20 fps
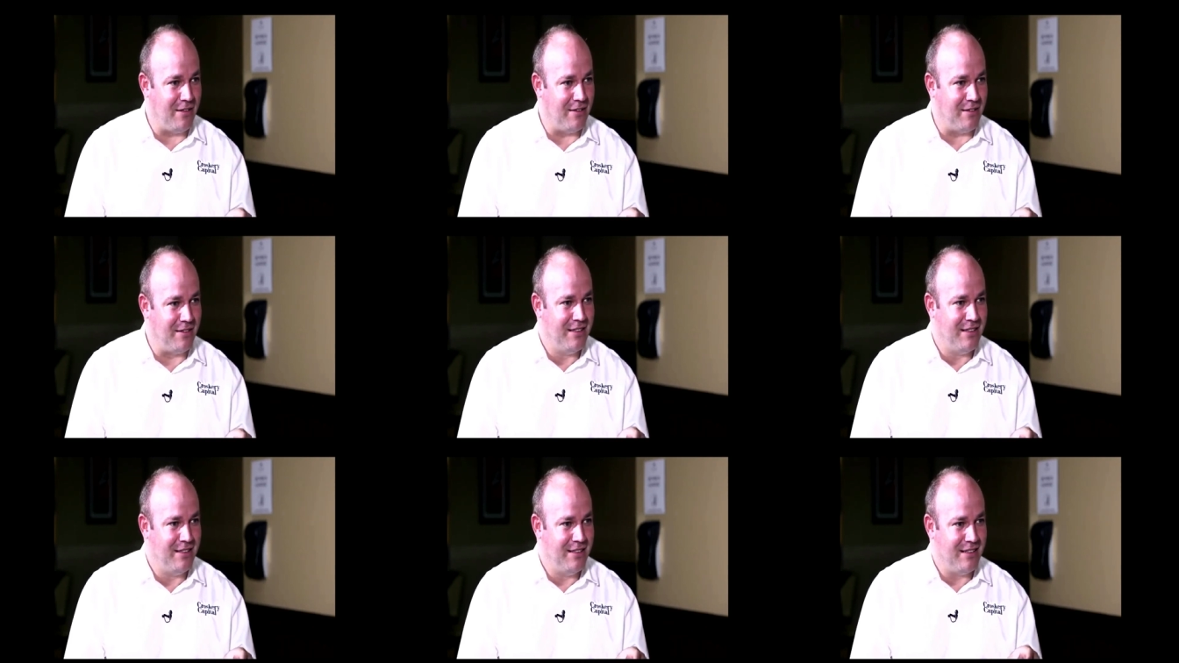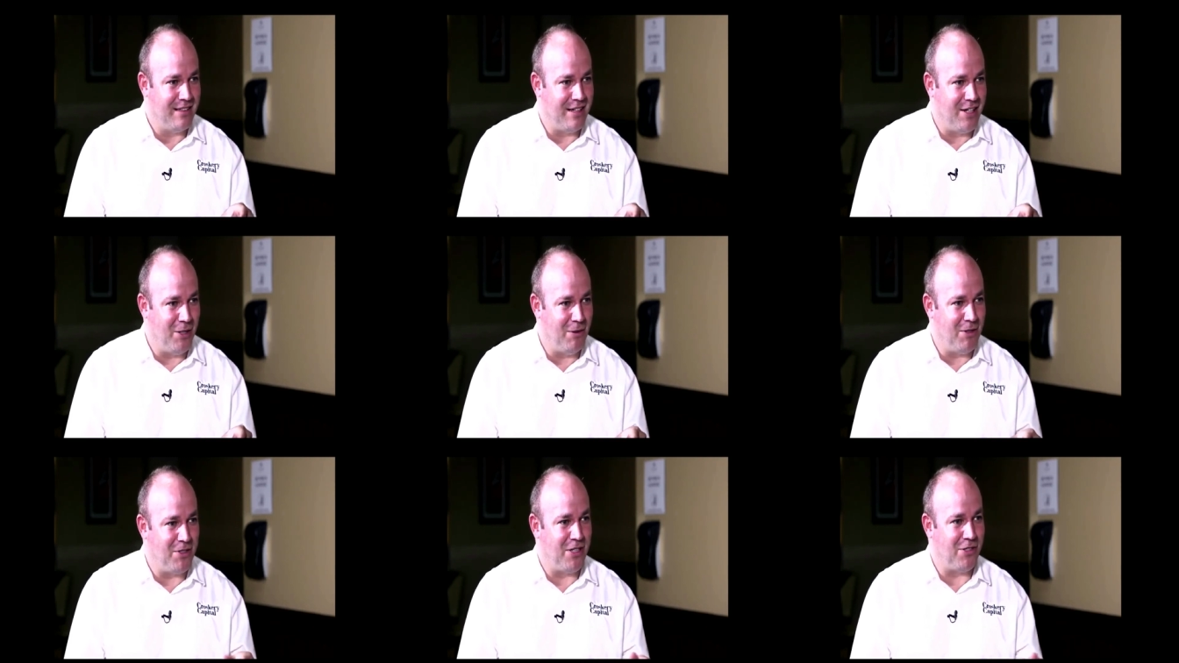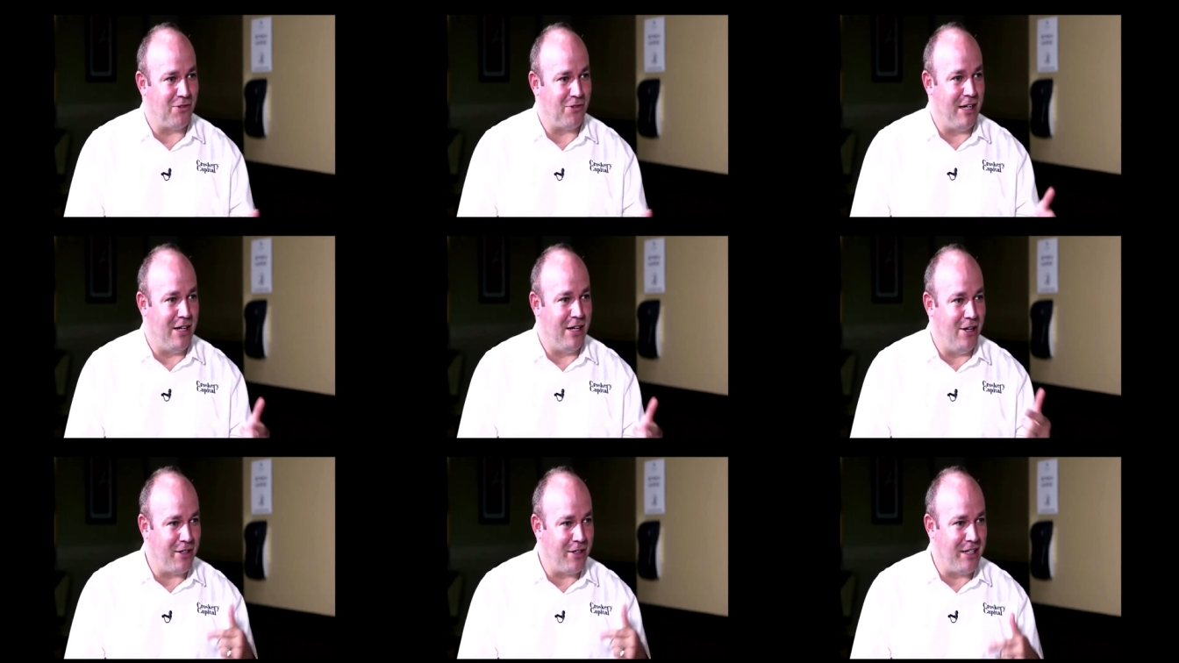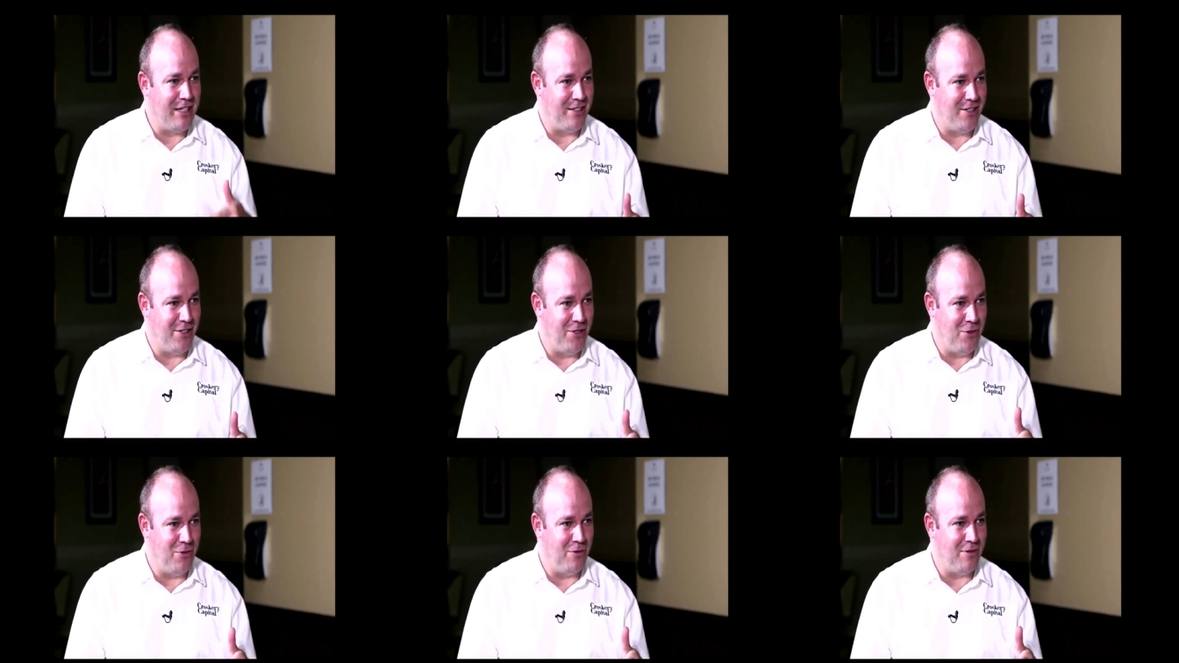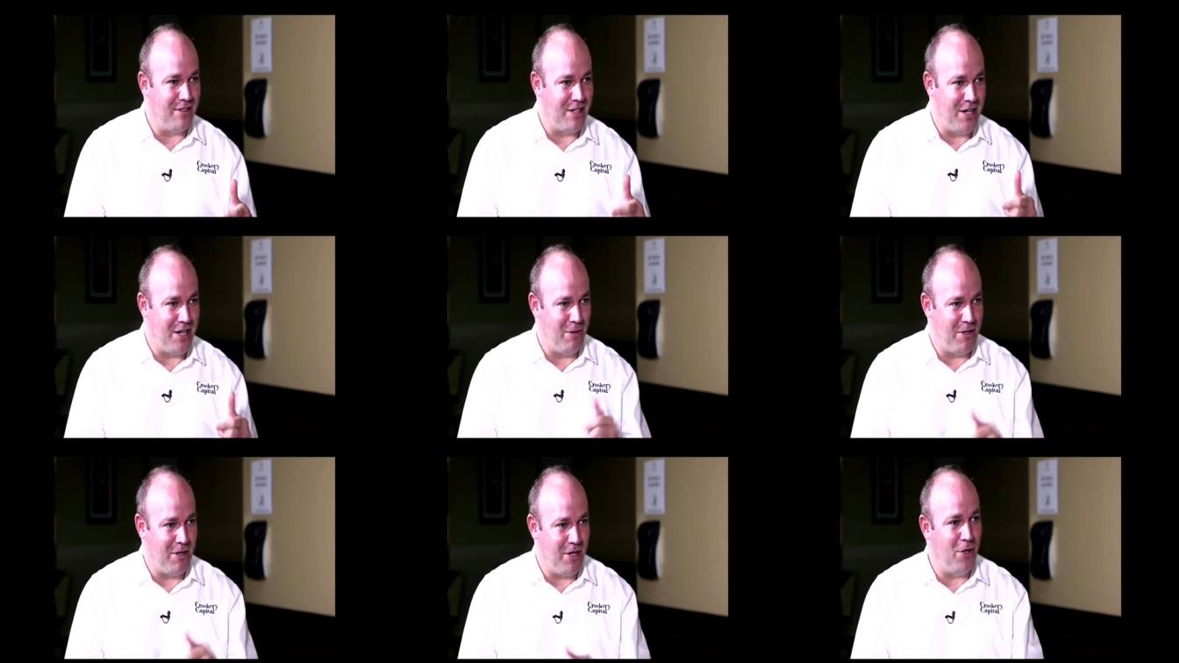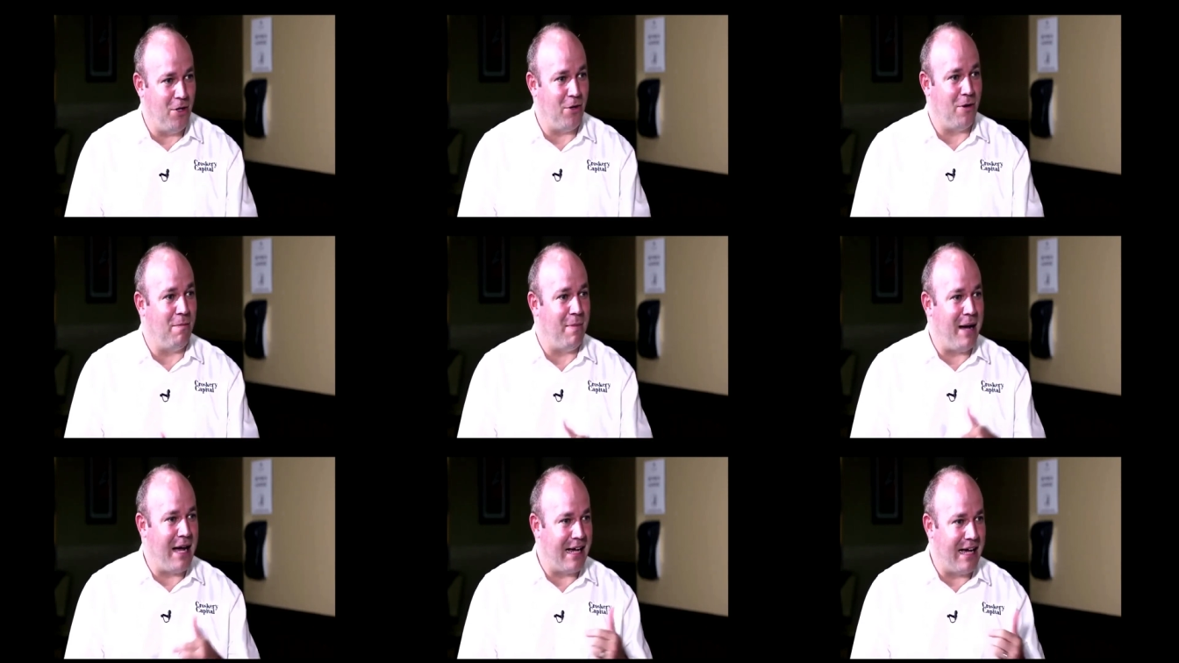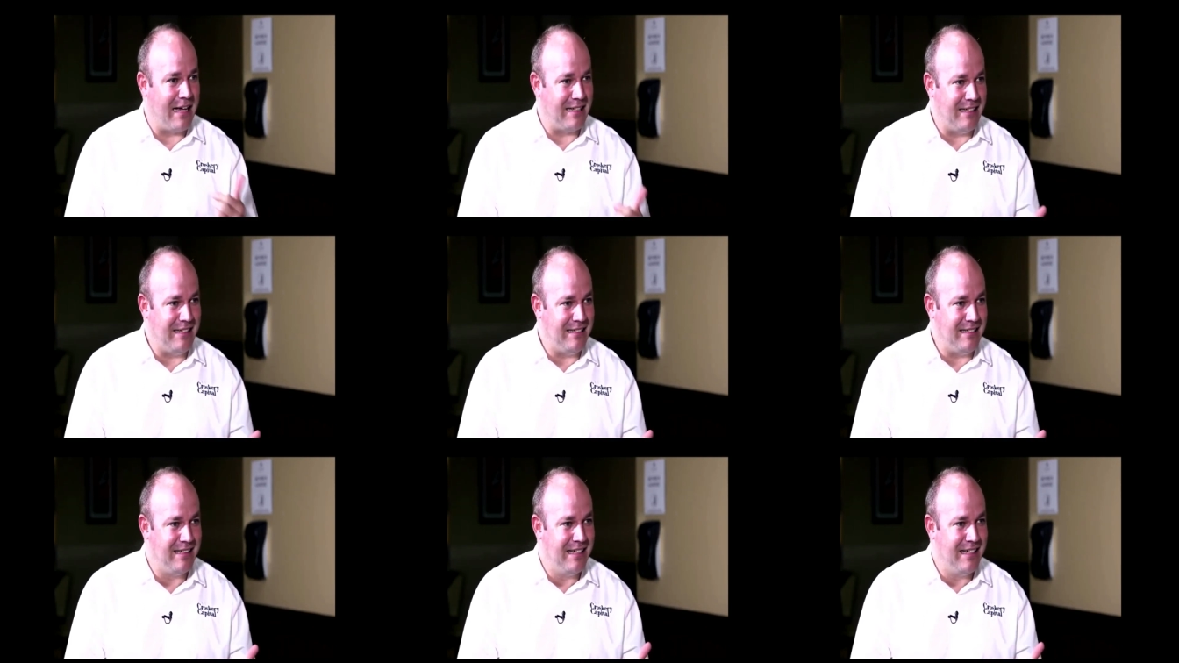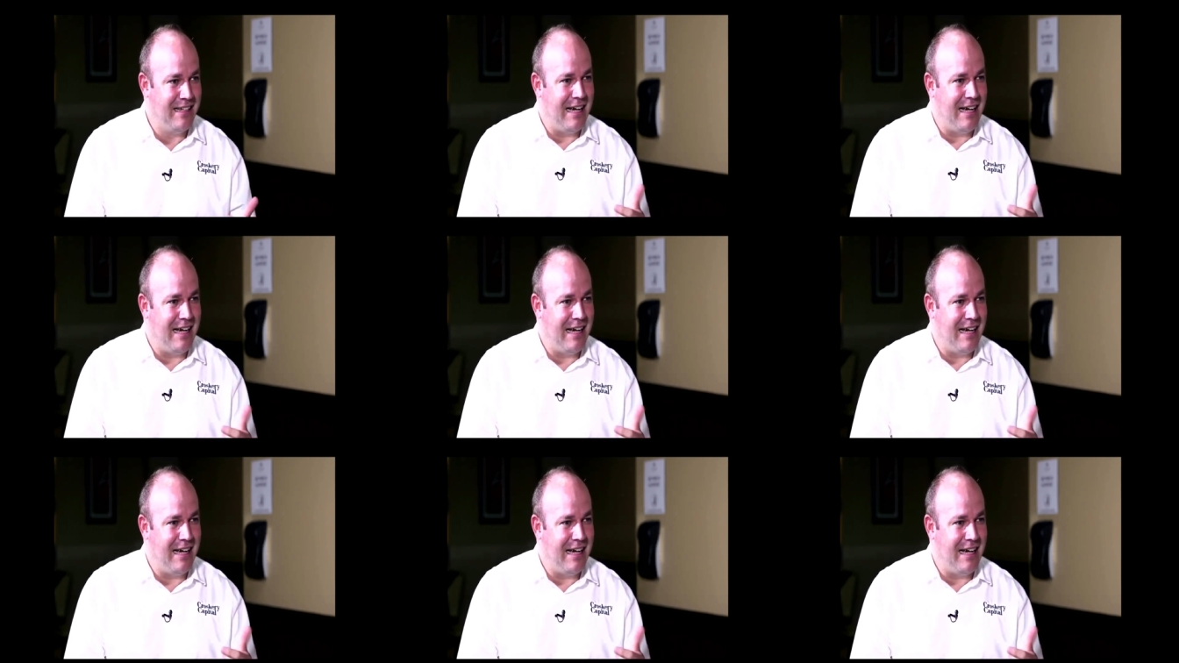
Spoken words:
which I was really lucky to do, when you look back at it,